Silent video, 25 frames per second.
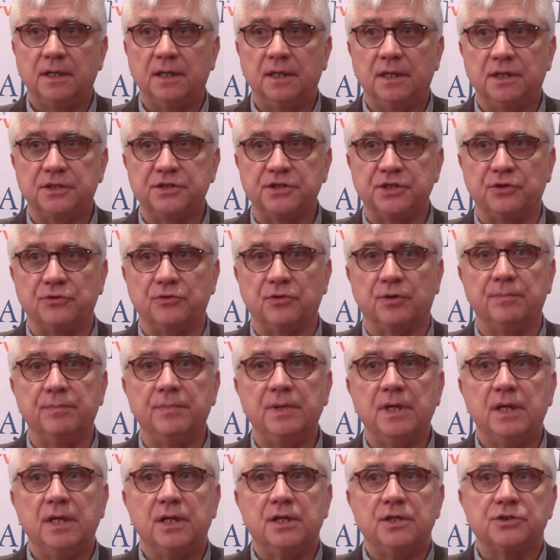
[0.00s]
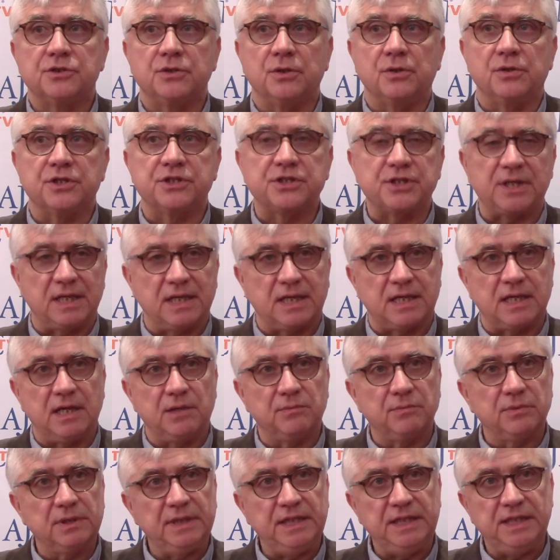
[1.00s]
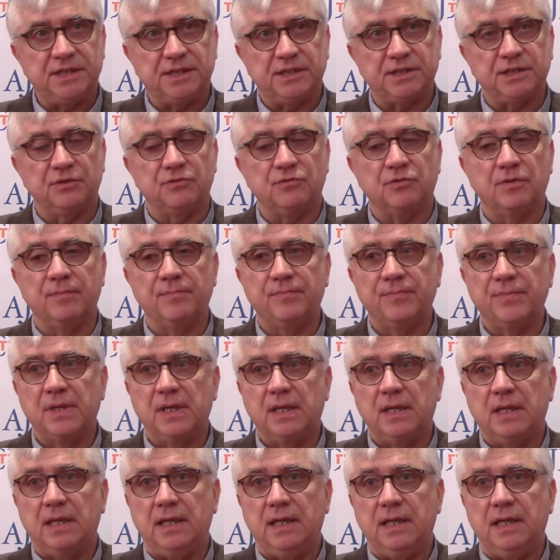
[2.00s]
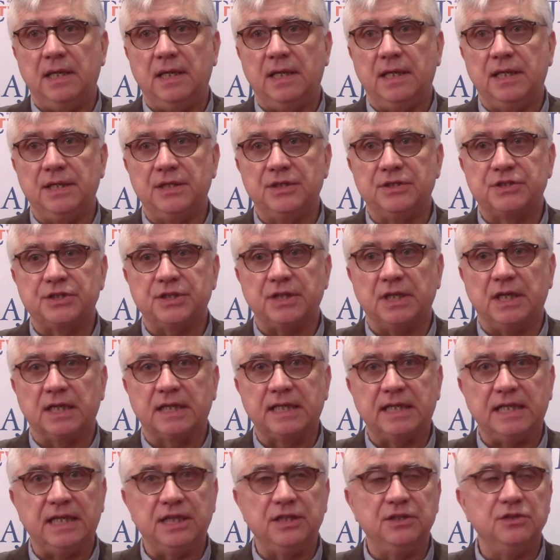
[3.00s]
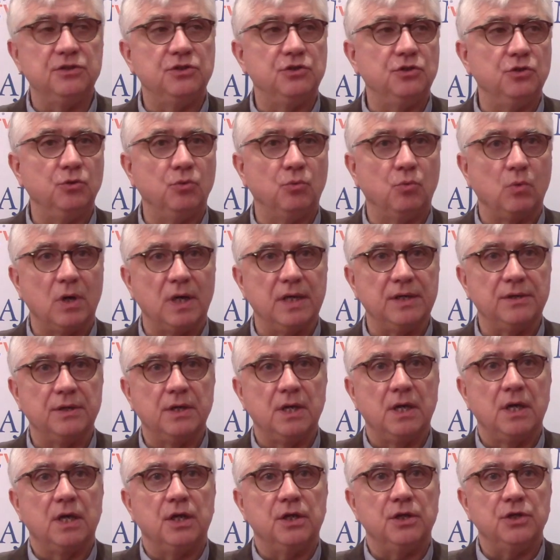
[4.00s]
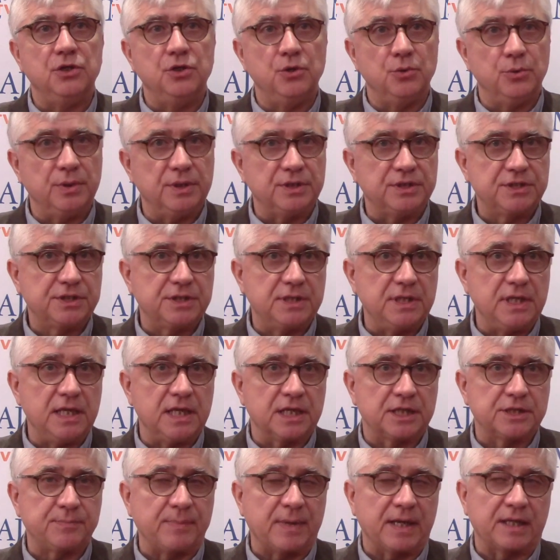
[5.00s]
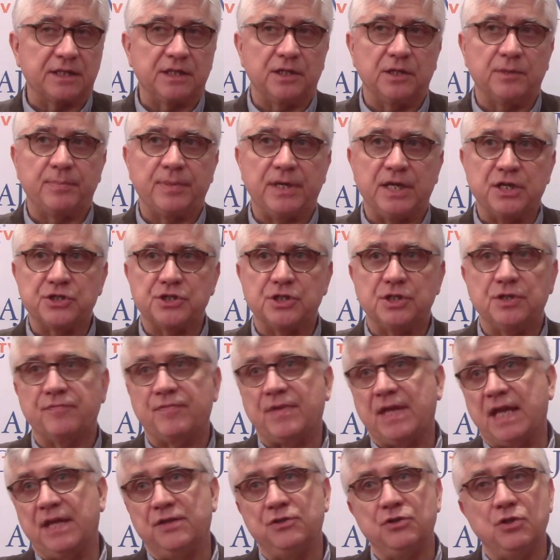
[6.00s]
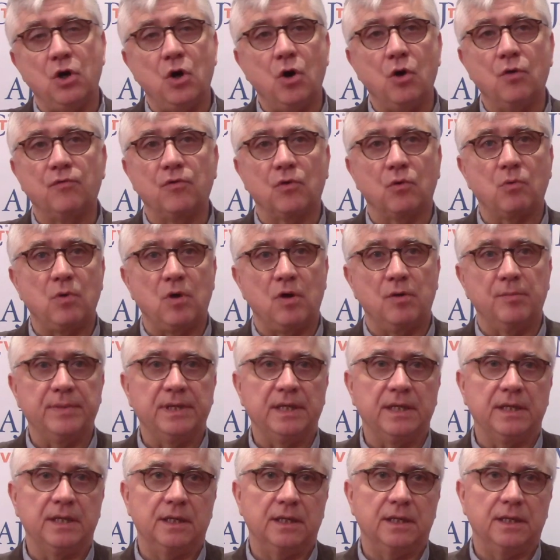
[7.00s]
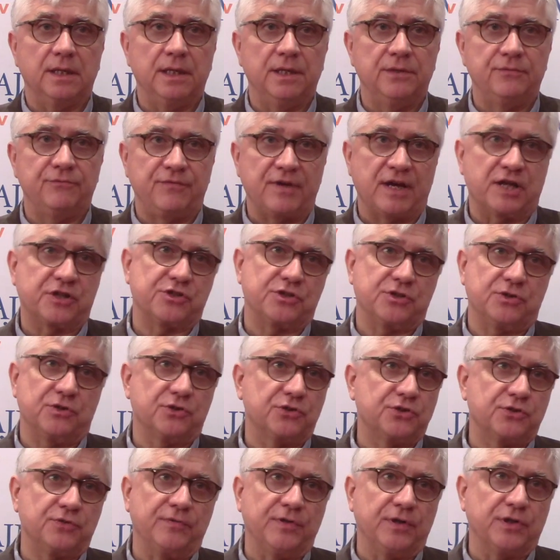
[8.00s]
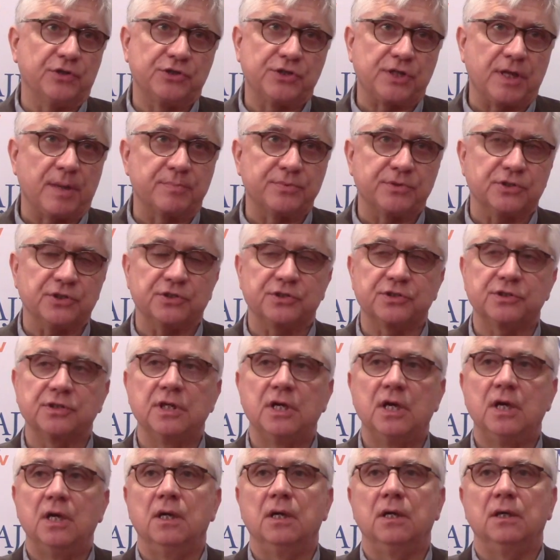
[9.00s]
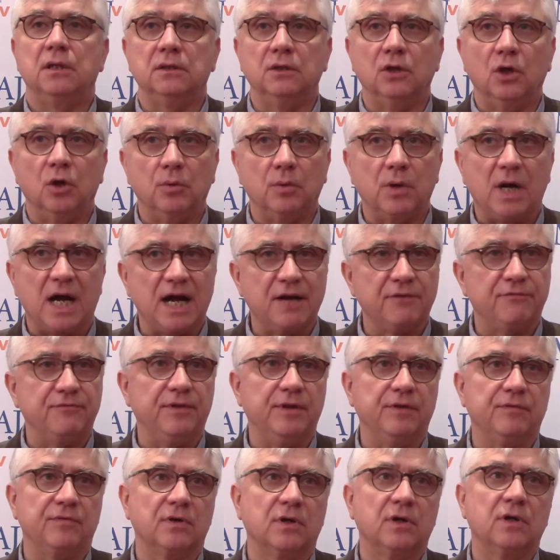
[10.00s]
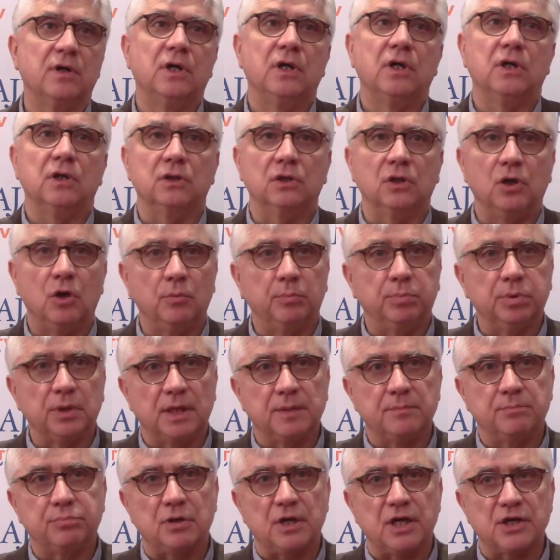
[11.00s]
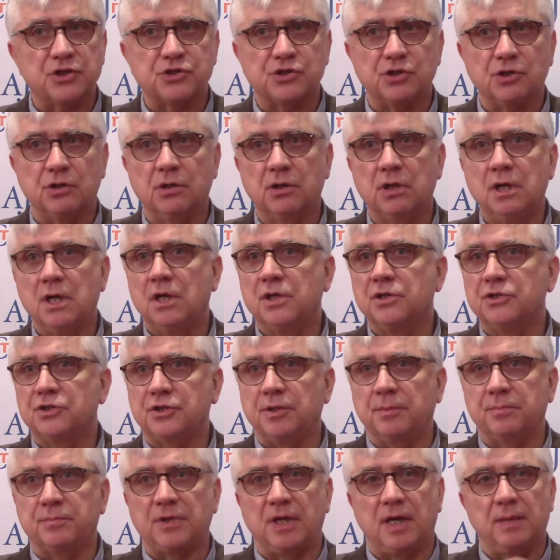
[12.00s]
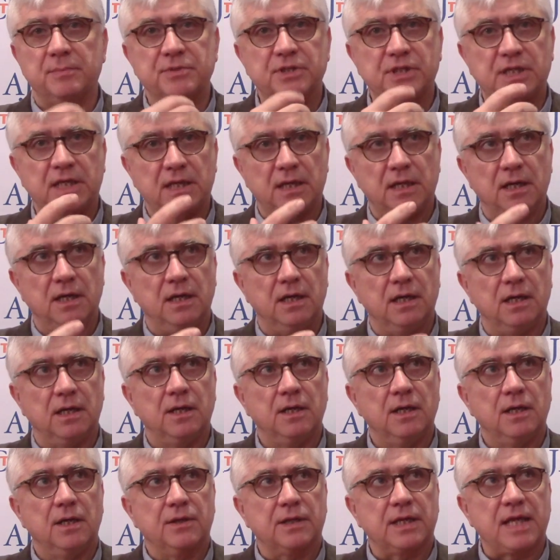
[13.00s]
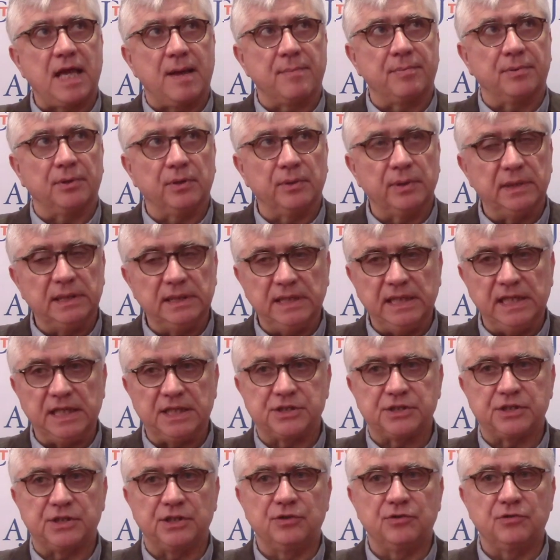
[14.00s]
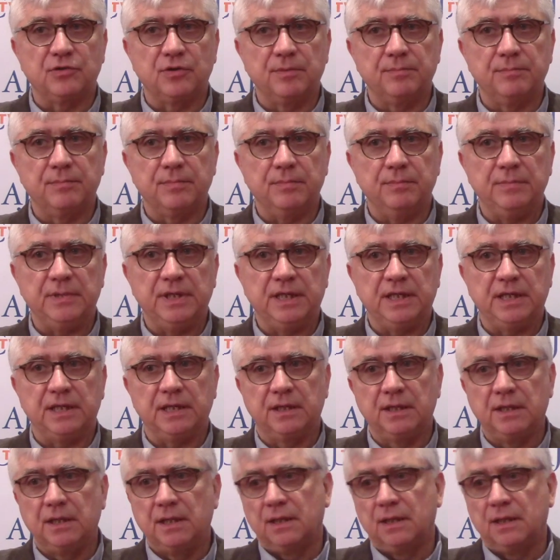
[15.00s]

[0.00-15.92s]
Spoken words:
syndrome. So the cytokine release syndrome is akin to what you would expect in a patient if they had an overwhelming infection or severe sepsis, high fever, low blood pressure, sometimes capillary leak syndrome, meaning